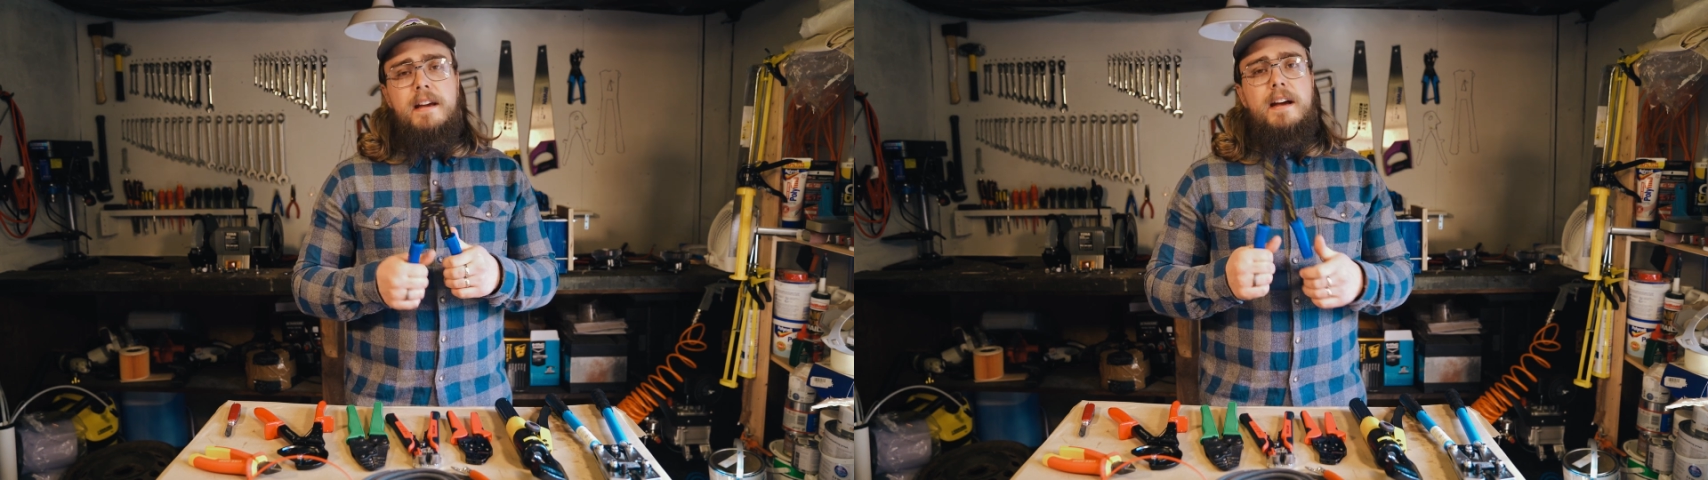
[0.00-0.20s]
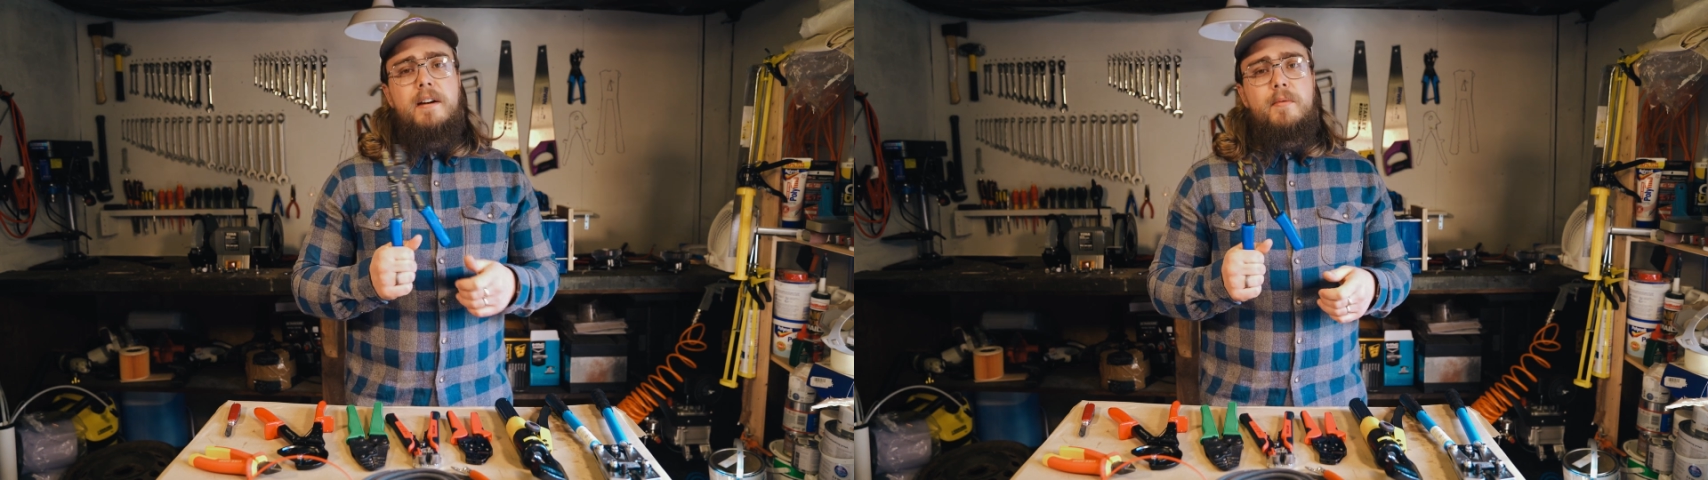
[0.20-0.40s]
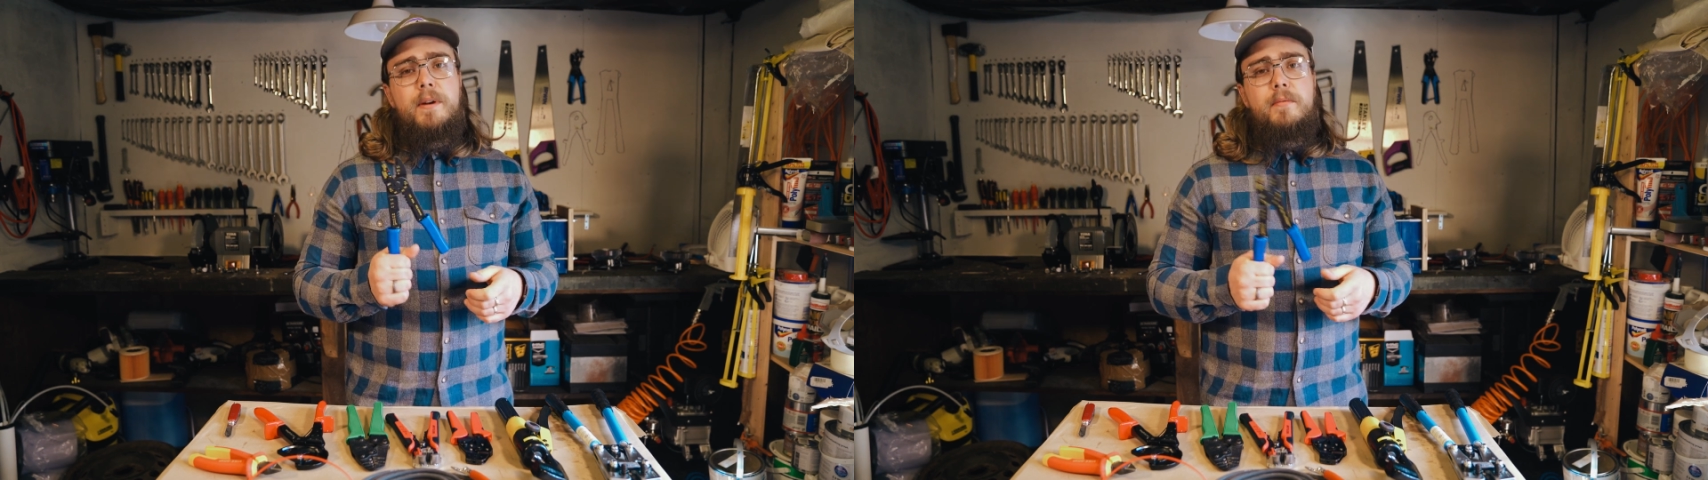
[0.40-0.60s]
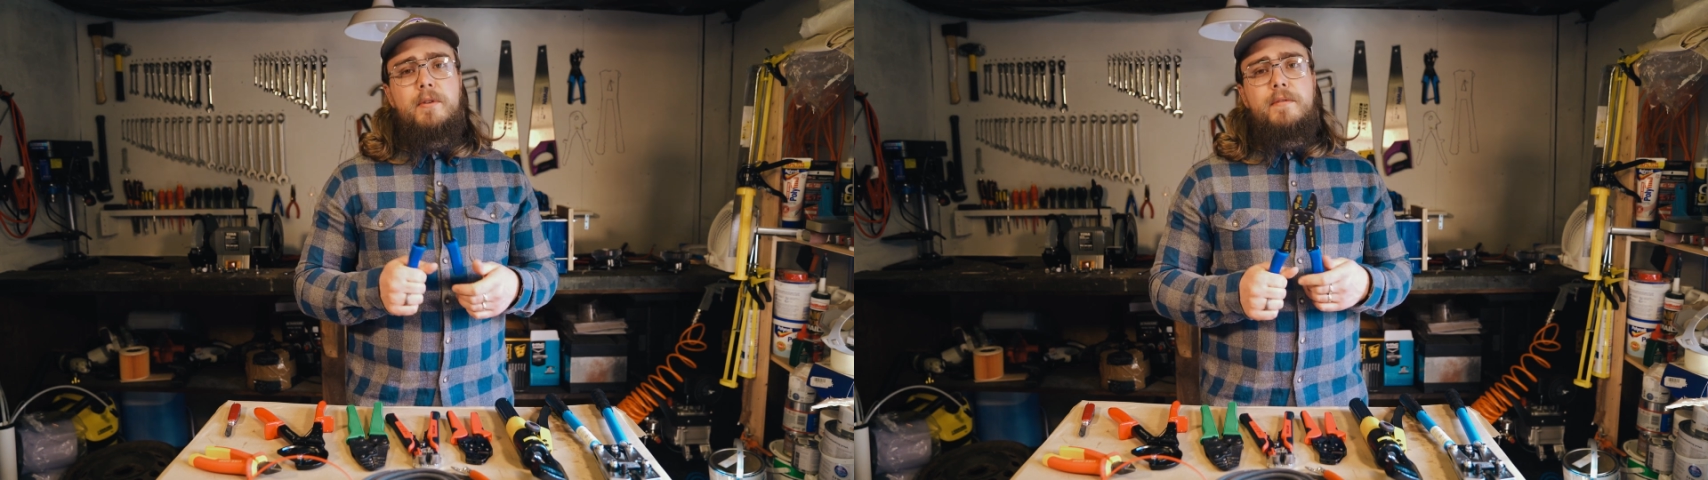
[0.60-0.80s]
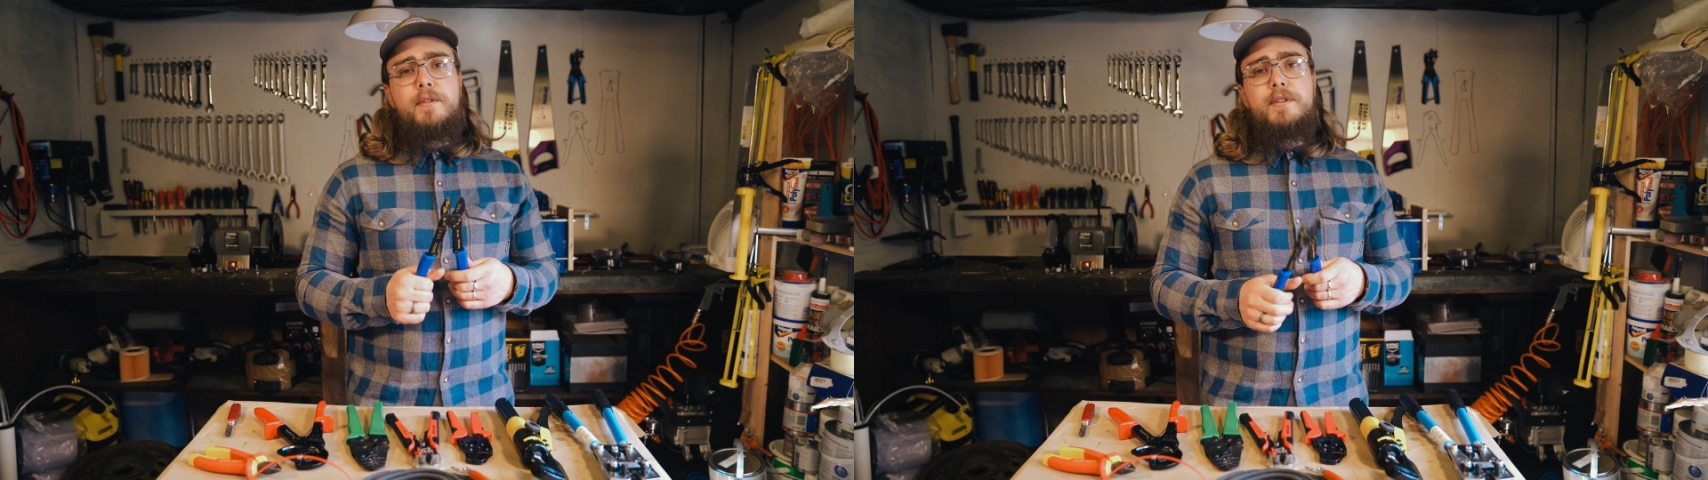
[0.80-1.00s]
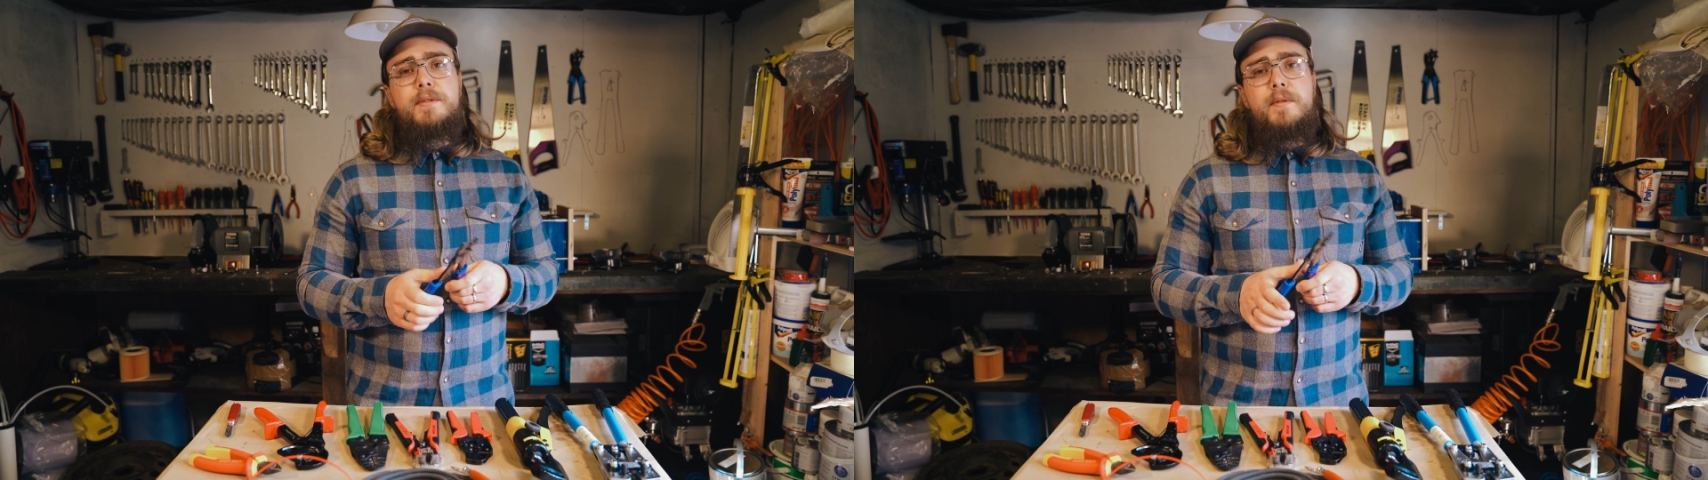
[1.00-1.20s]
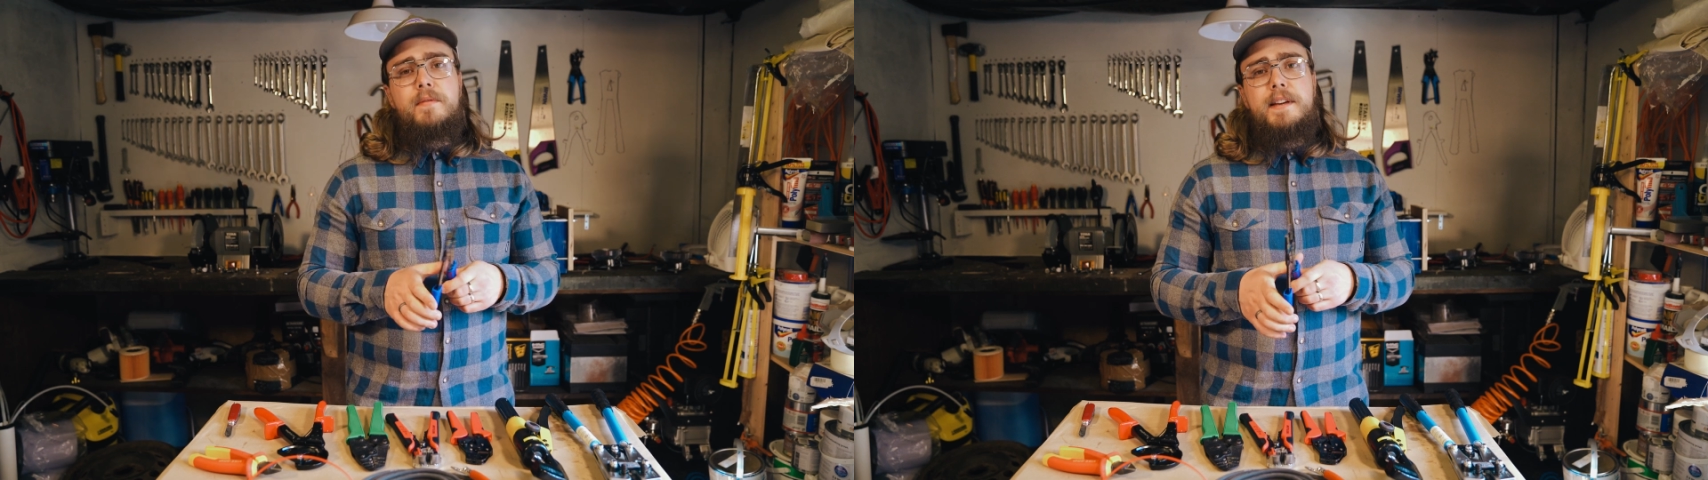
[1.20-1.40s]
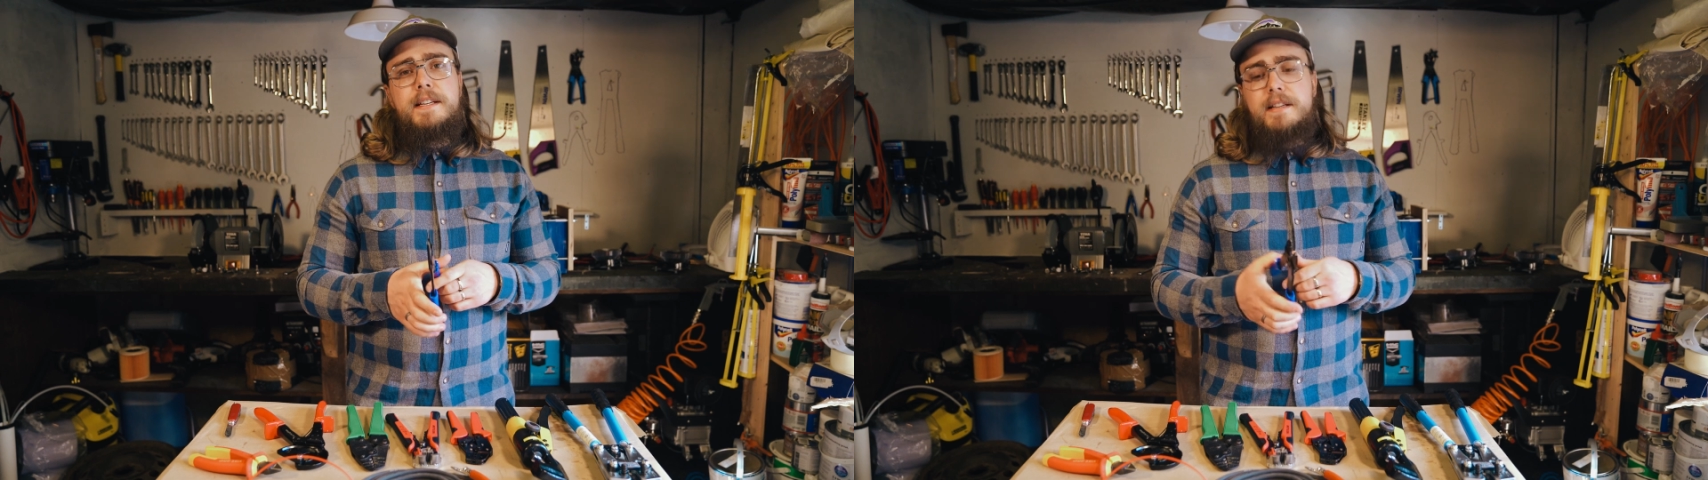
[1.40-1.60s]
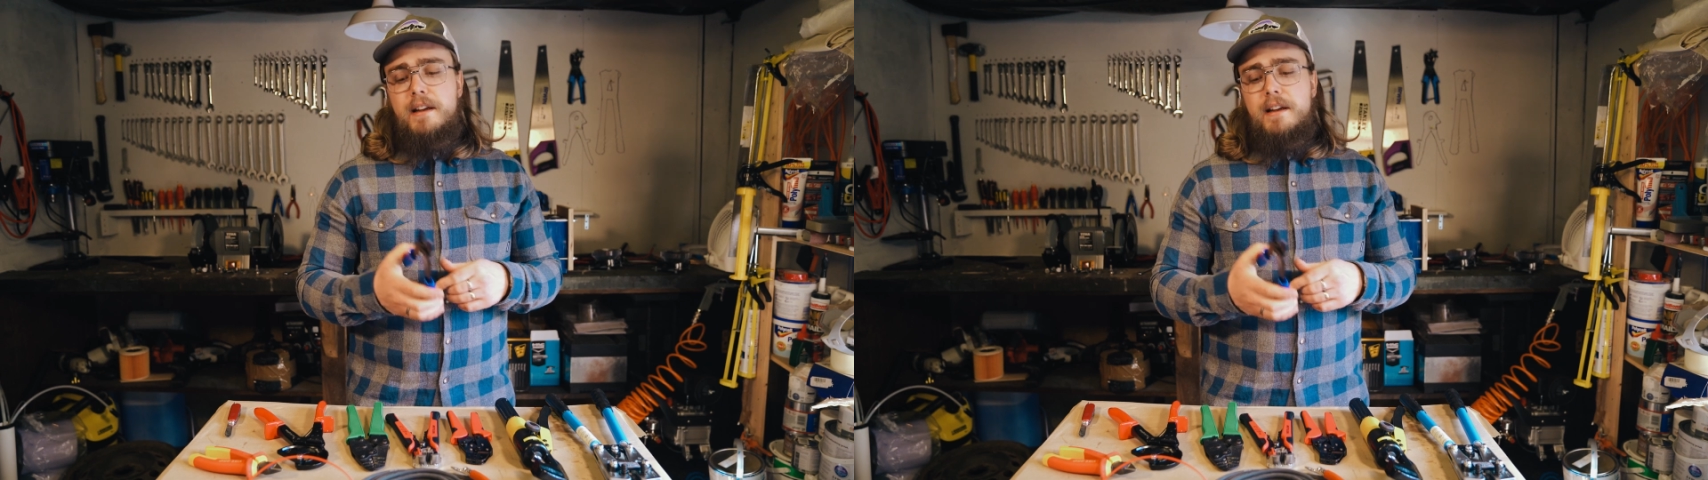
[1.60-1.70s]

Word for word: Uh, we would have used one of these